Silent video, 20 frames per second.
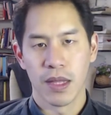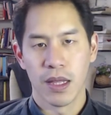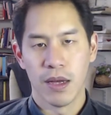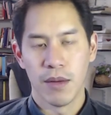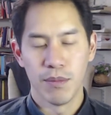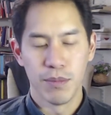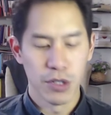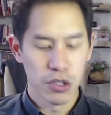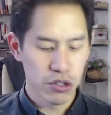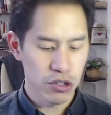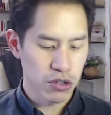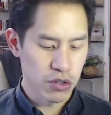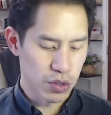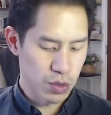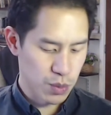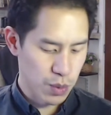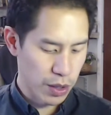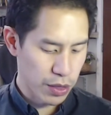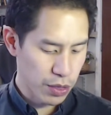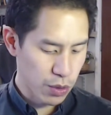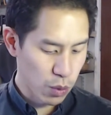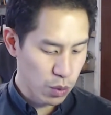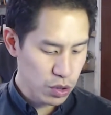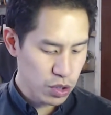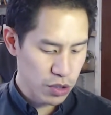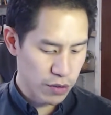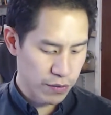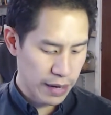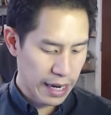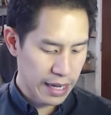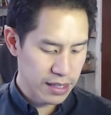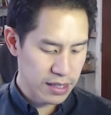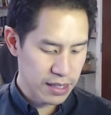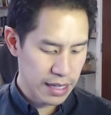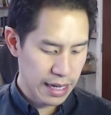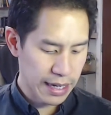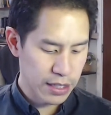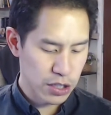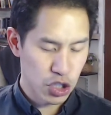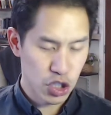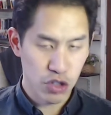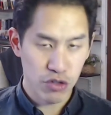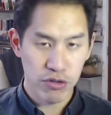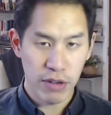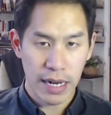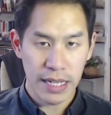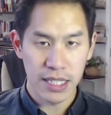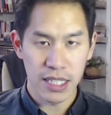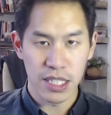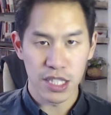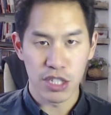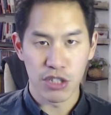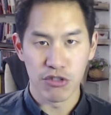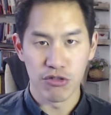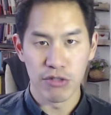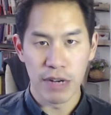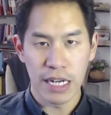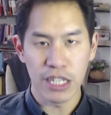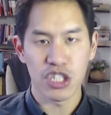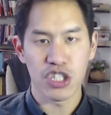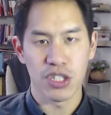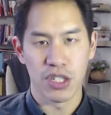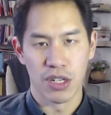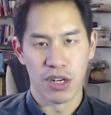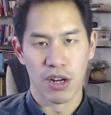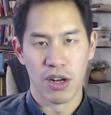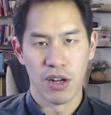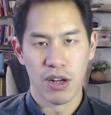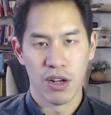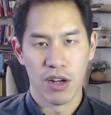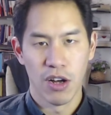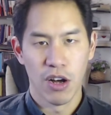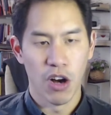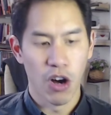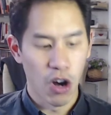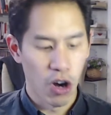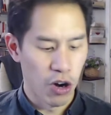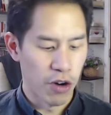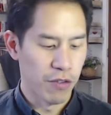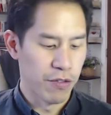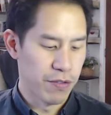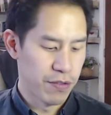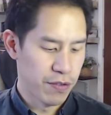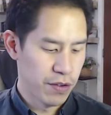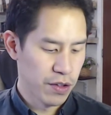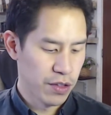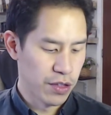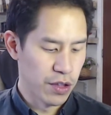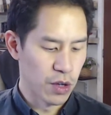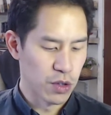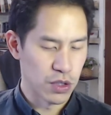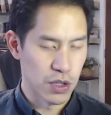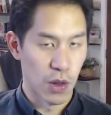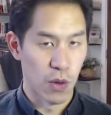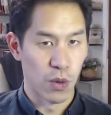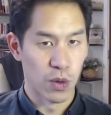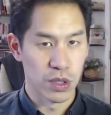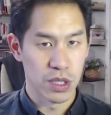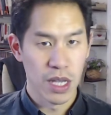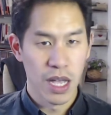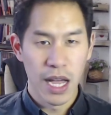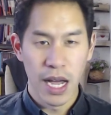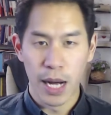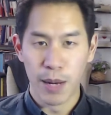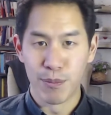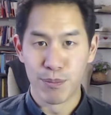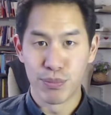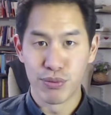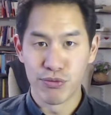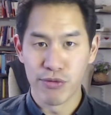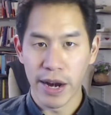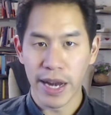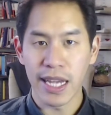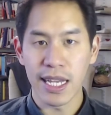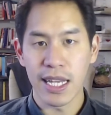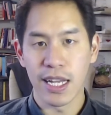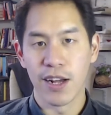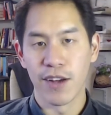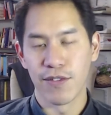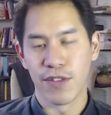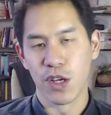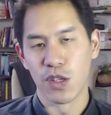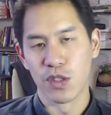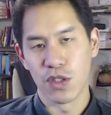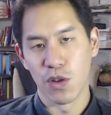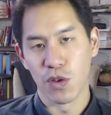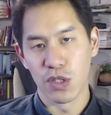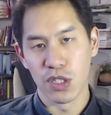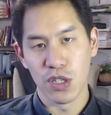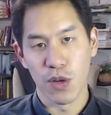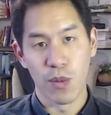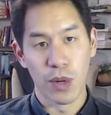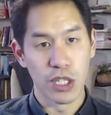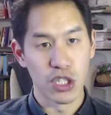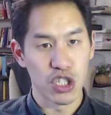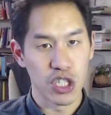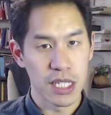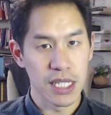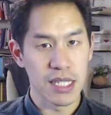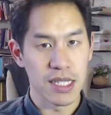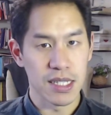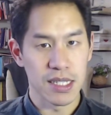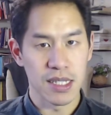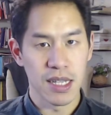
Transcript: miracles were thought of as a transgression of those laws, a breaking of those laws. So when Jesus